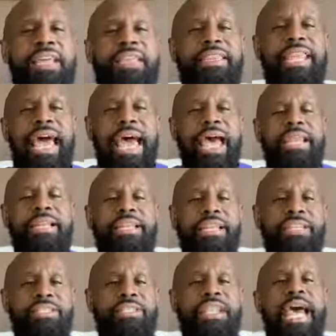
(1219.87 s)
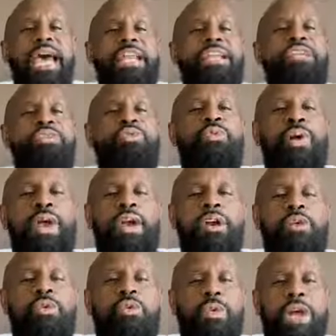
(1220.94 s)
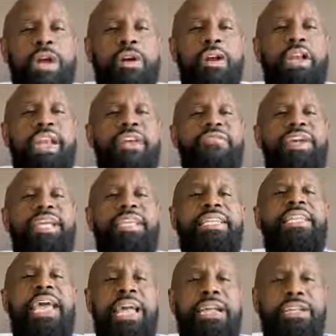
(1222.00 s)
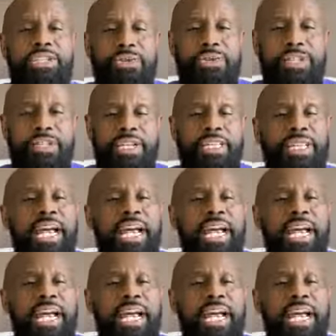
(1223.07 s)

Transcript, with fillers: That is, that is where we are living dangerously.